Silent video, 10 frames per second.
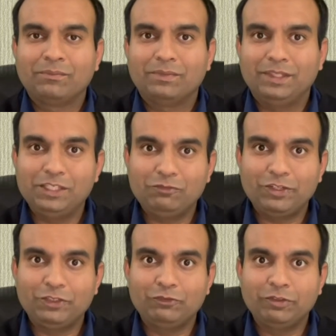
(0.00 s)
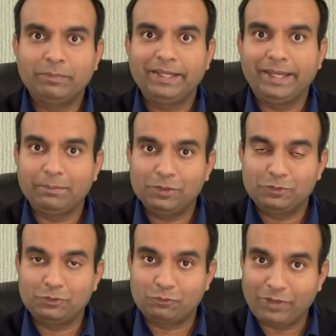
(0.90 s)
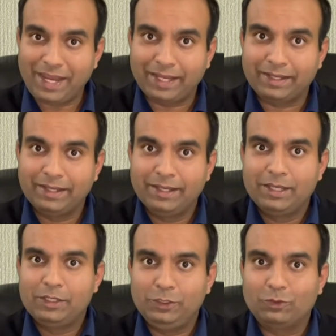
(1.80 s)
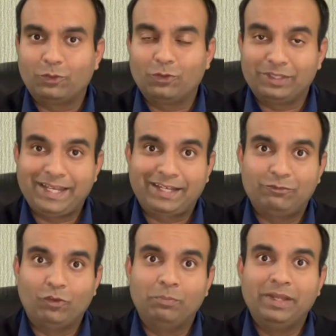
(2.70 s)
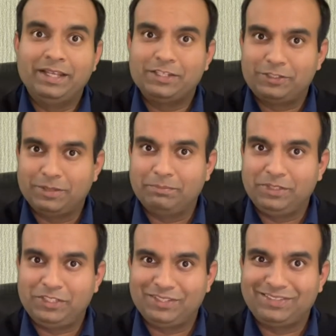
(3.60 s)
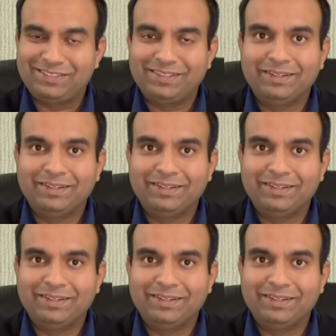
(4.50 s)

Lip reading: This way you will be able to track your contact form submissions.